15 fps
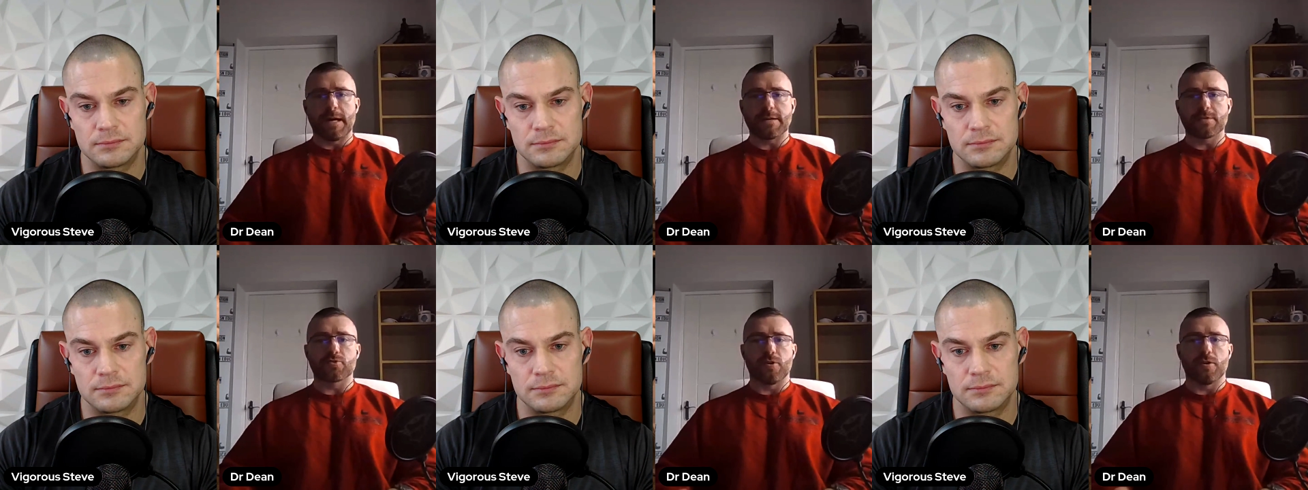Speaker 1: the
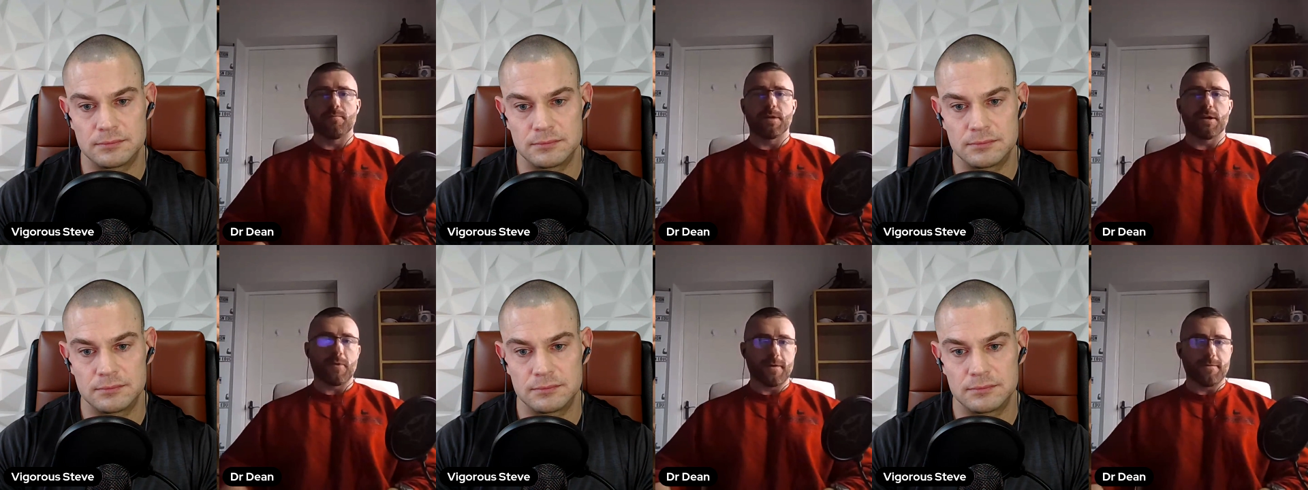Masteron
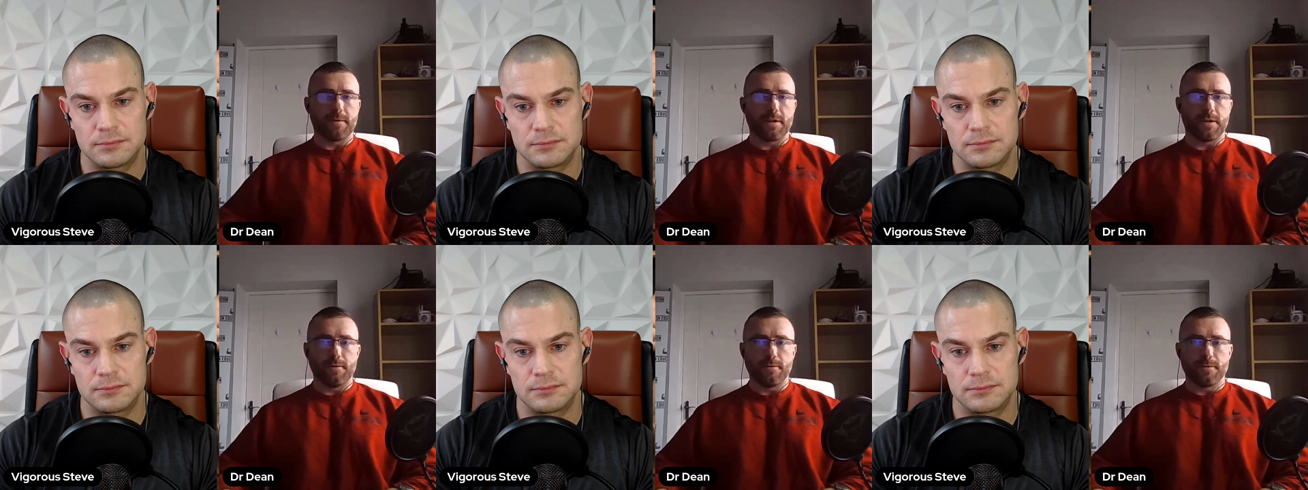without having
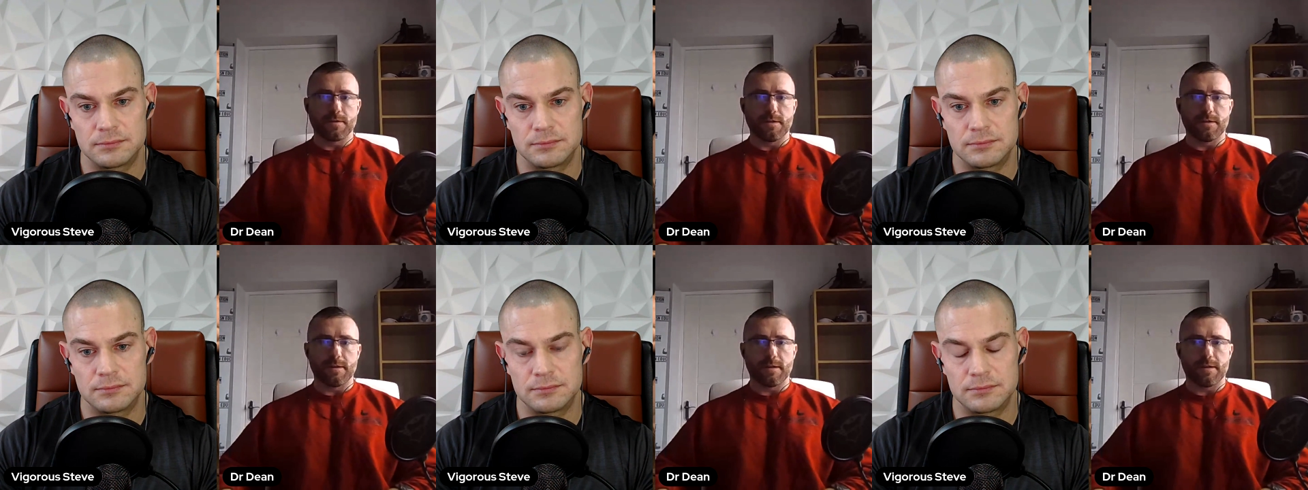to use
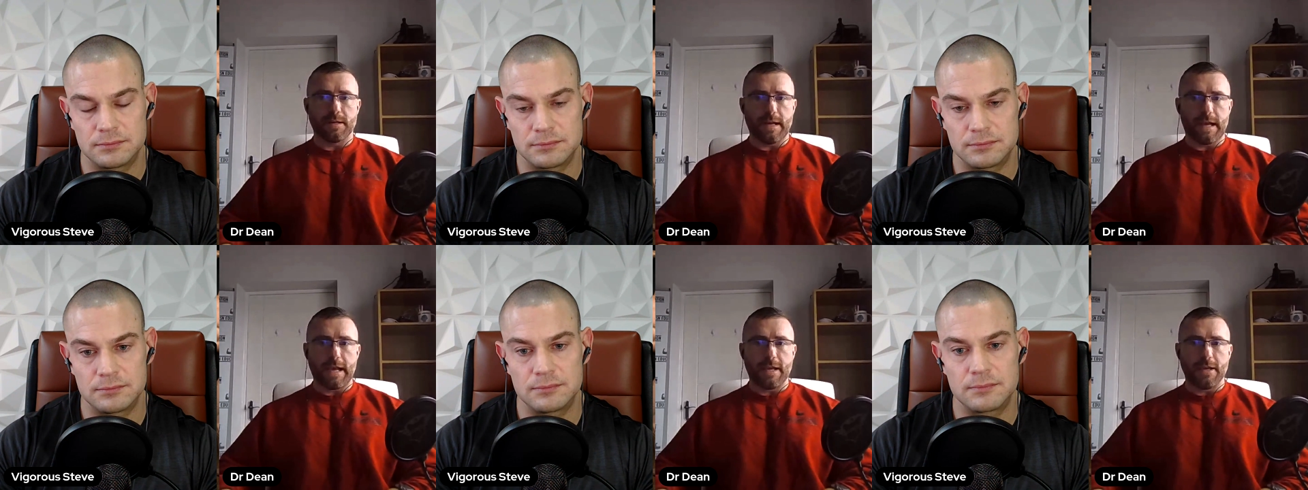a,
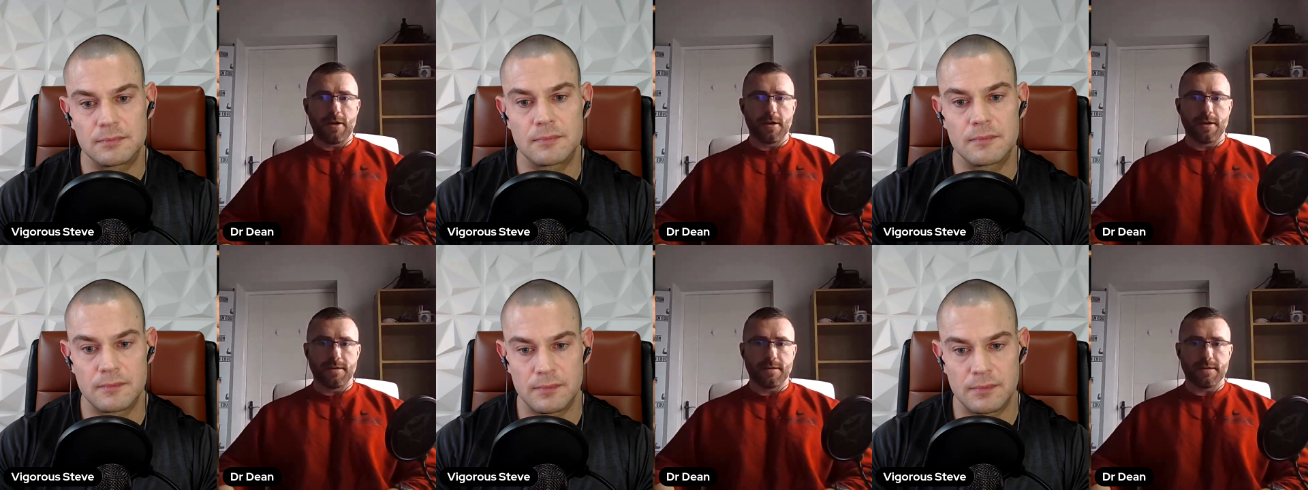an A
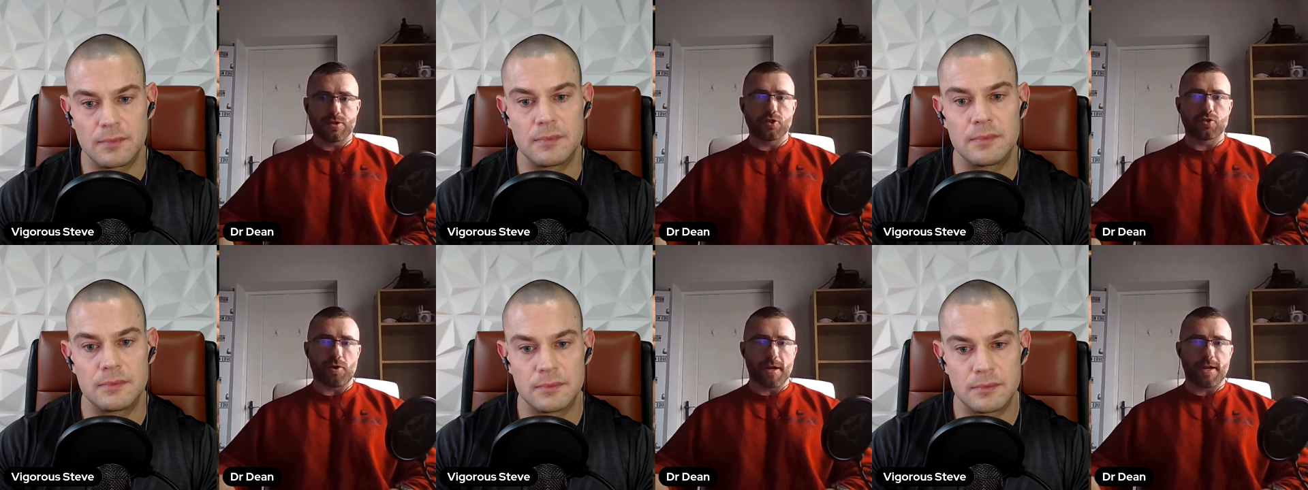I, a
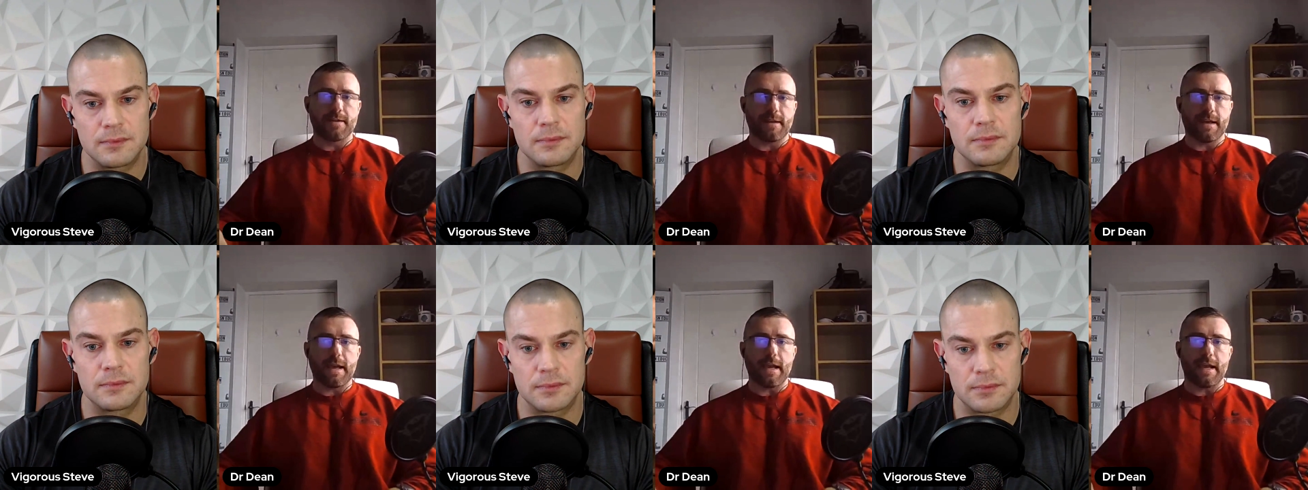
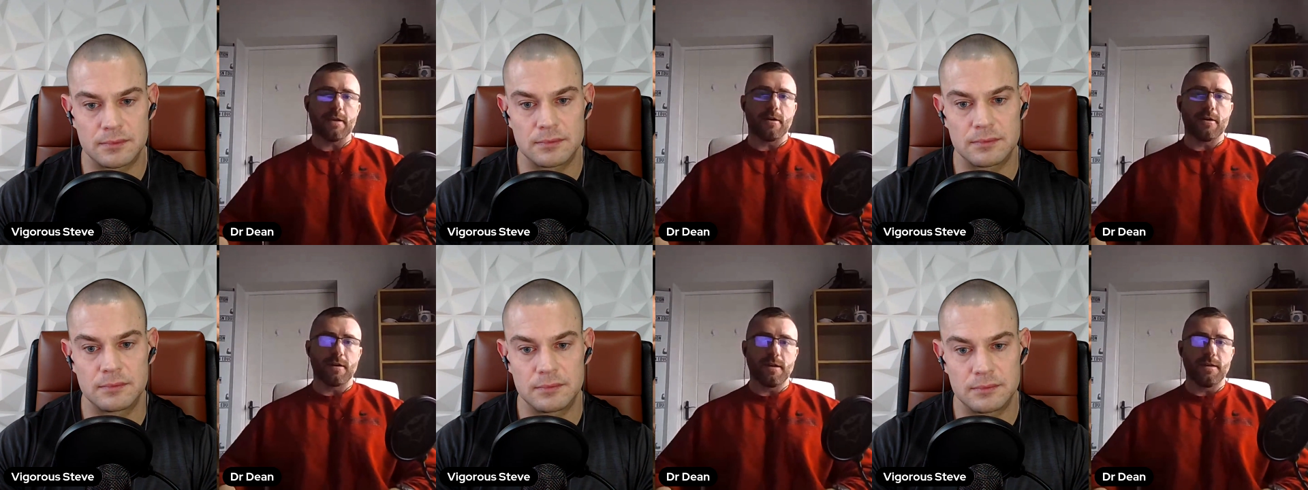strict A
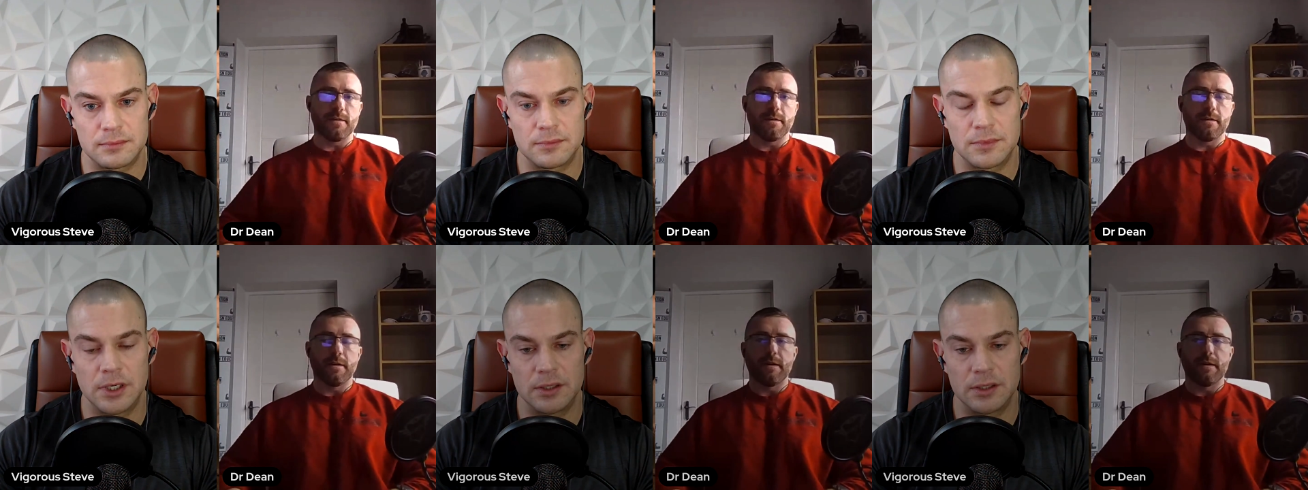I